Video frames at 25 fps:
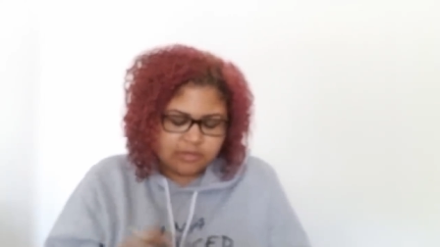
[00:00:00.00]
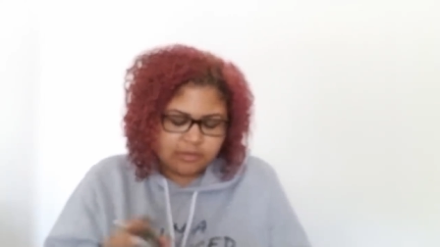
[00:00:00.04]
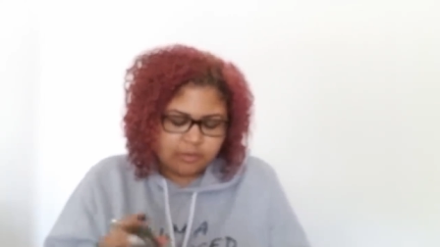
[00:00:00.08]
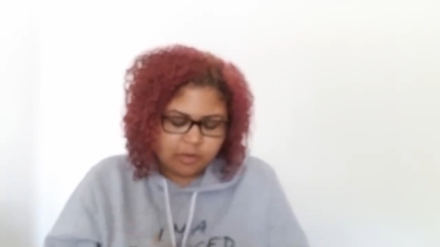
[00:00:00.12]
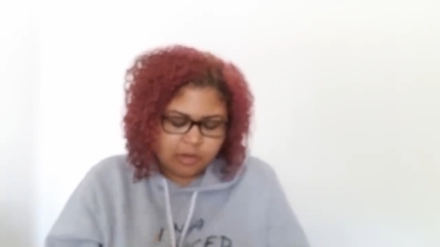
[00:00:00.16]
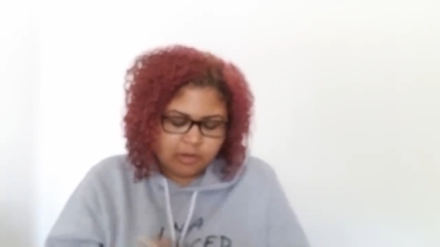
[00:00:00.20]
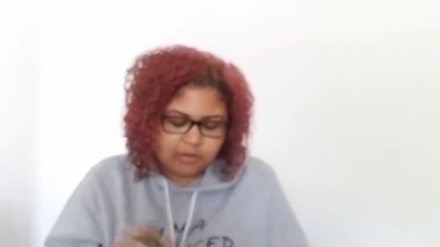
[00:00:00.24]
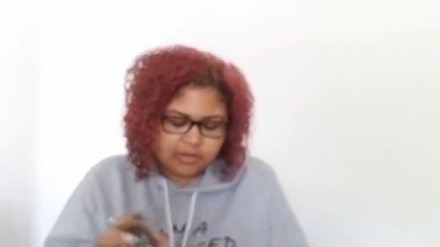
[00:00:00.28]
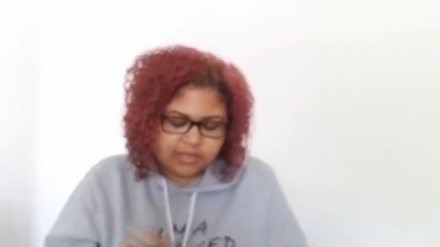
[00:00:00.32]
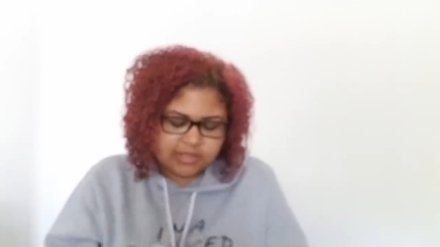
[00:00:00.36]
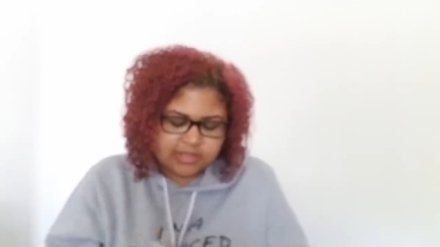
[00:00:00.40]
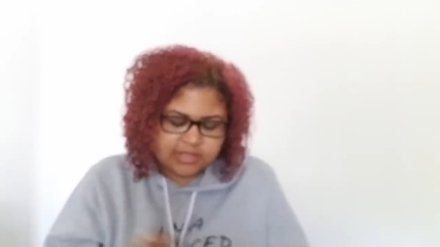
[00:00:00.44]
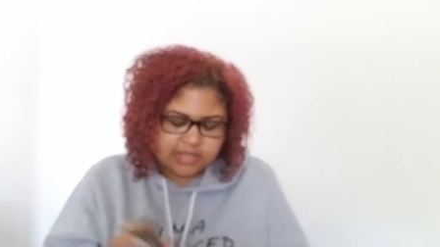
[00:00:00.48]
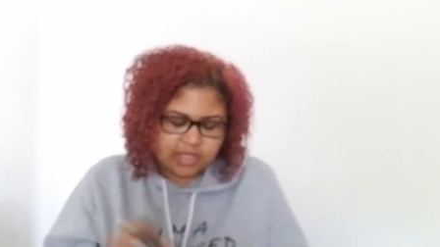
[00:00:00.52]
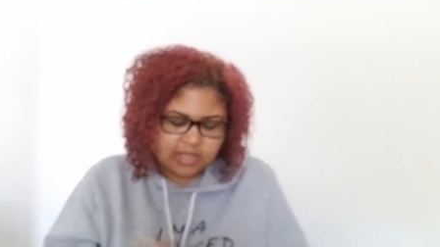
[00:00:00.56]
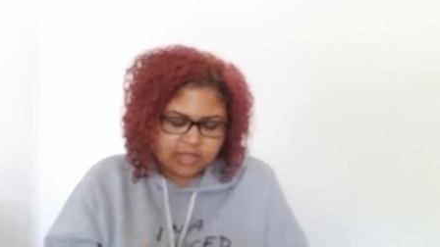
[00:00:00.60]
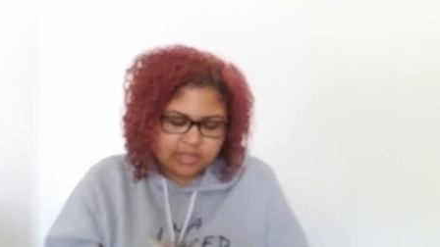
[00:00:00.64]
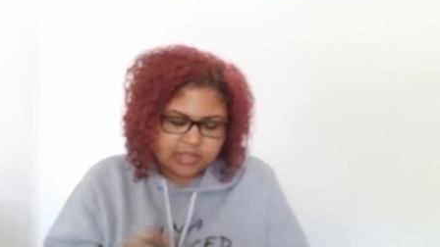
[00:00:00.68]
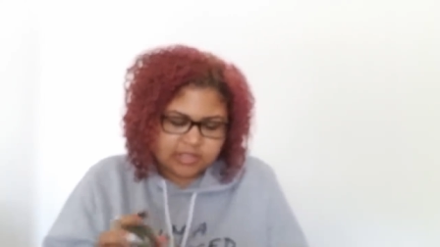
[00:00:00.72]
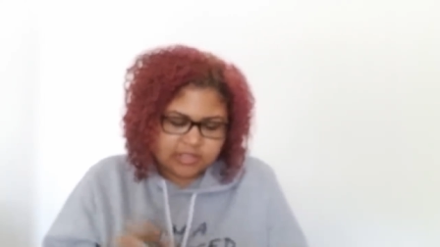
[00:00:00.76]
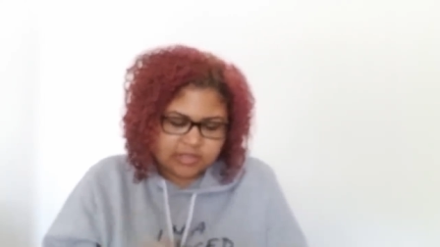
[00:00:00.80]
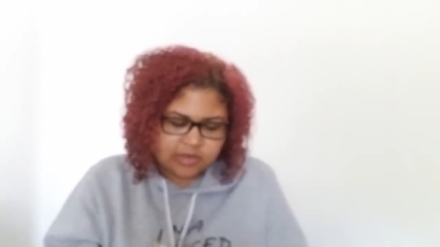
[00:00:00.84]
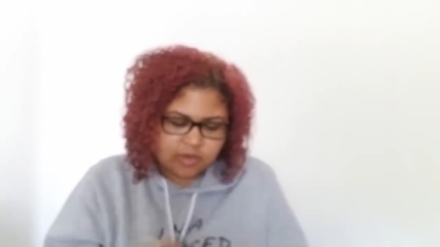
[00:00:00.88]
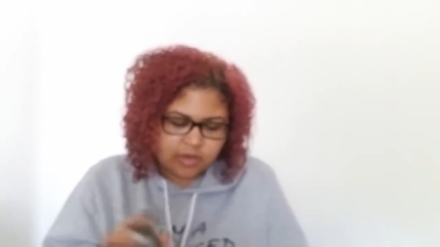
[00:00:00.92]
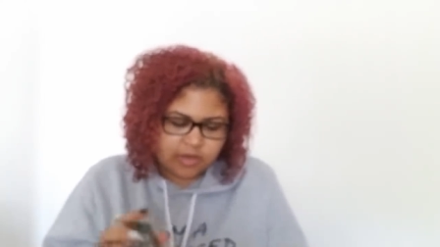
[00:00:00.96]
me more about this King of
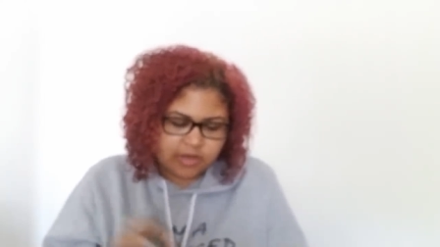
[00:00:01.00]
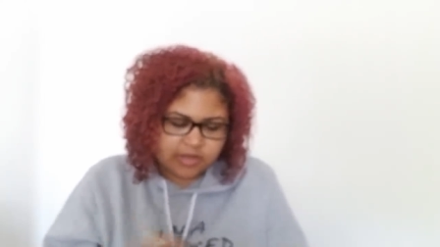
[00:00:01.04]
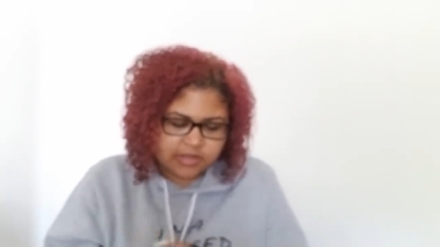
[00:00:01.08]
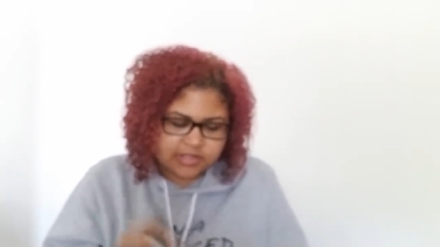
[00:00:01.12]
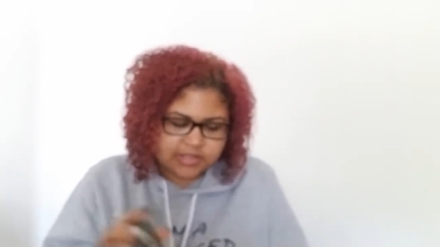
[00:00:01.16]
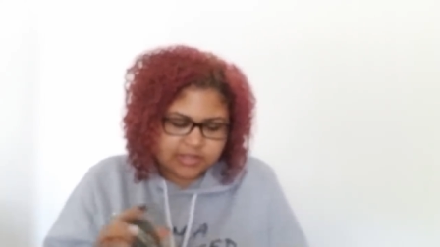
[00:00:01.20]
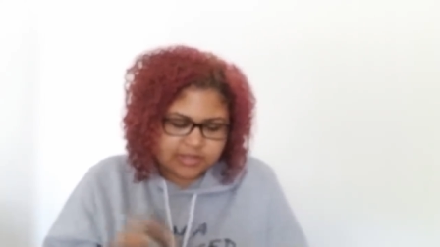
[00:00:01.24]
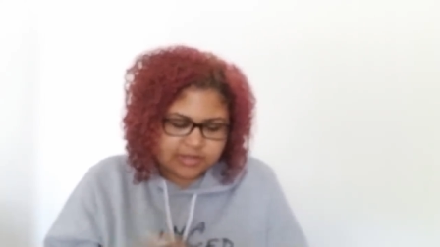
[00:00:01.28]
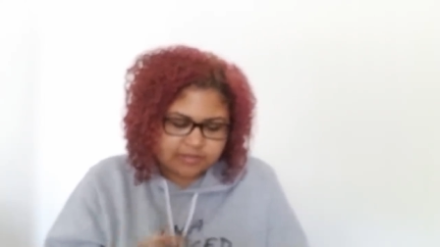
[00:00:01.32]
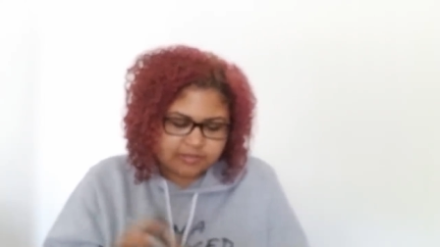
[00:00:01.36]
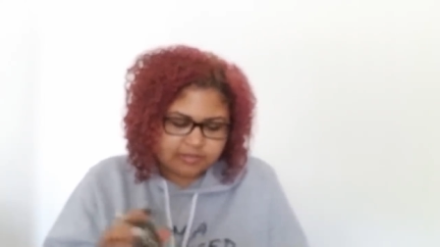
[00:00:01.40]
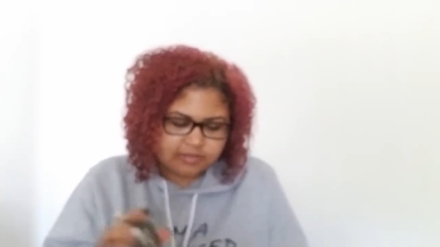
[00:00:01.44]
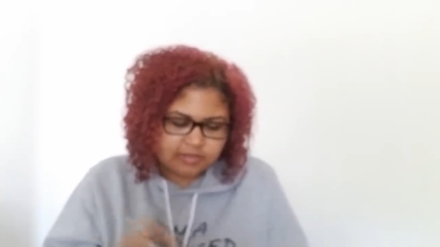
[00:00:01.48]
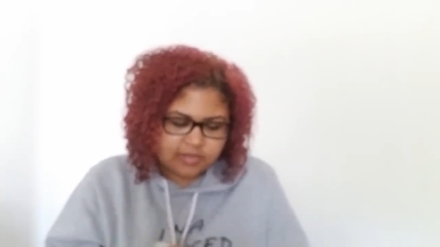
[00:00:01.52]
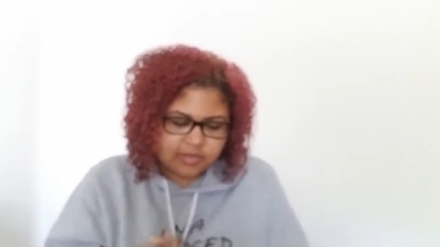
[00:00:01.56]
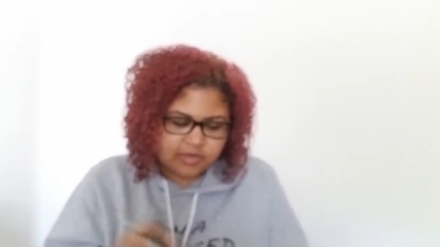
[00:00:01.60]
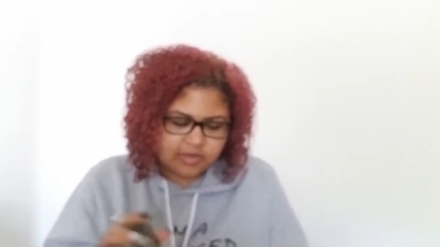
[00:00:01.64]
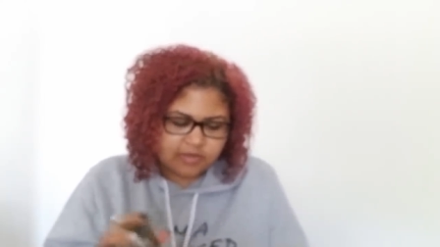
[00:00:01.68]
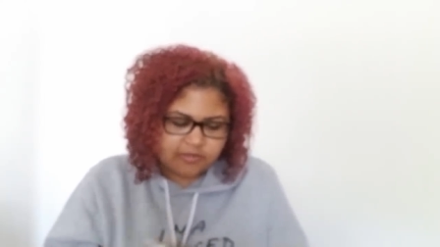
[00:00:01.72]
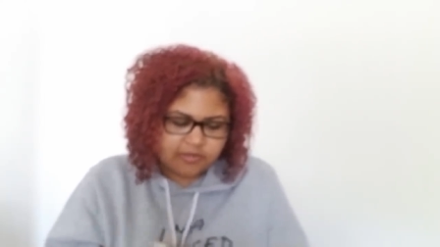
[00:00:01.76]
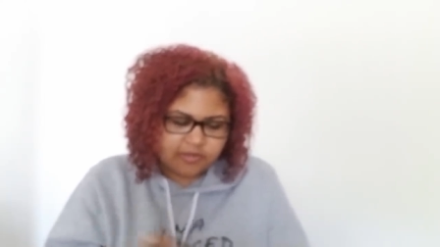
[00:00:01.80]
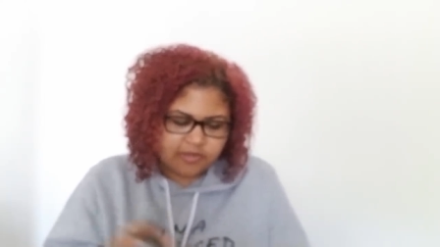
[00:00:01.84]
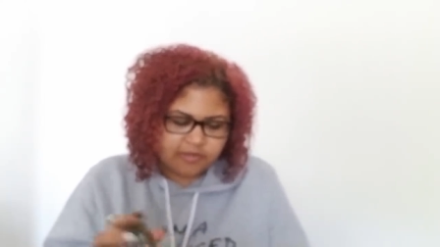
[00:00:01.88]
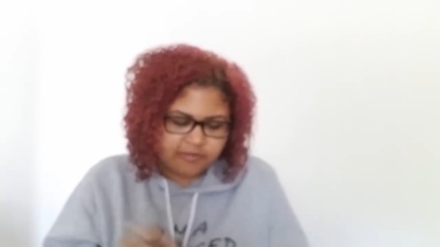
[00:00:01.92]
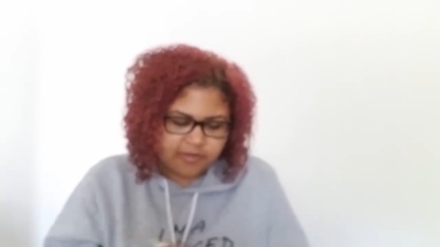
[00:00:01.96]
Swords
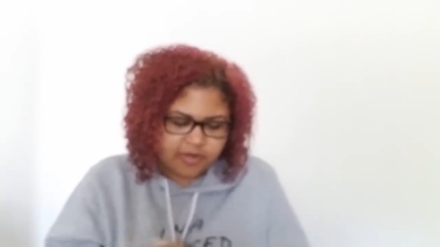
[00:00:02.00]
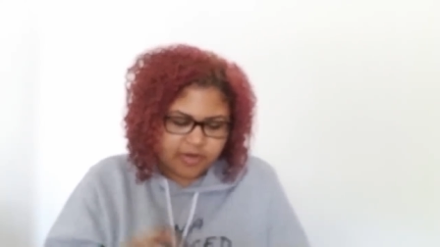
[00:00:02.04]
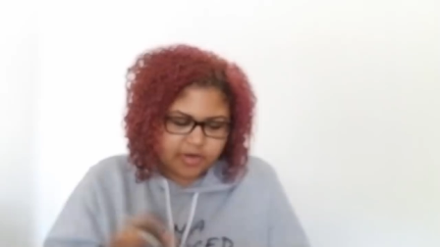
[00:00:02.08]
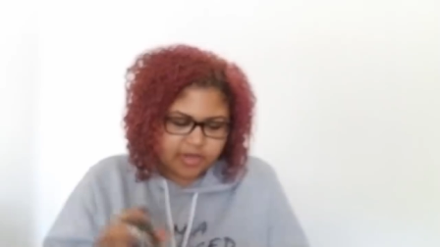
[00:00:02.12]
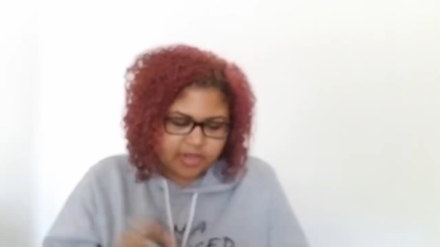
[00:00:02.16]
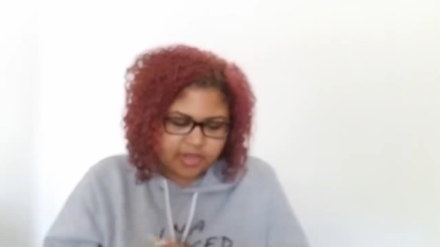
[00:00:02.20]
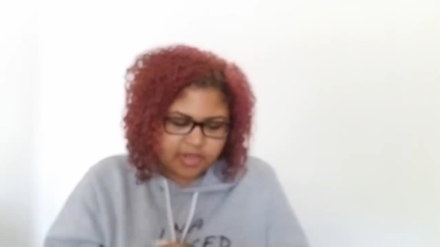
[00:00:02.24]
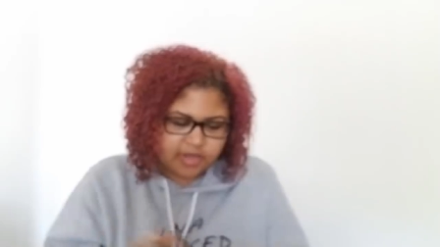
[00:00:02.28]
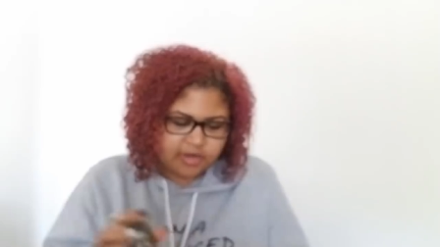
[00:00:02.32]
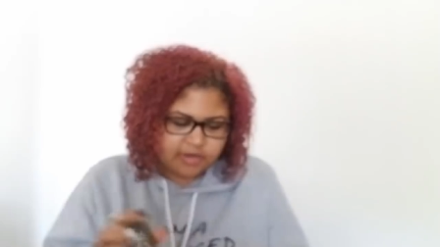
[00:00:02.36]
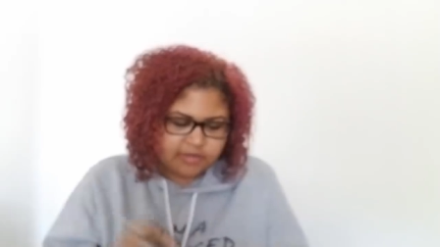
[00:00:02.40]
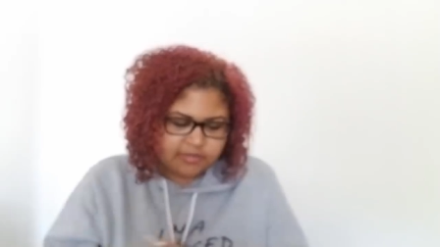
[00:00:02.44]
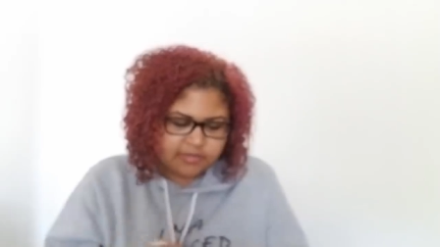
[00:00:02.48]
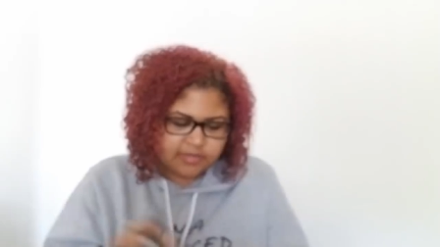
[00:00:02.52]
for Virgo.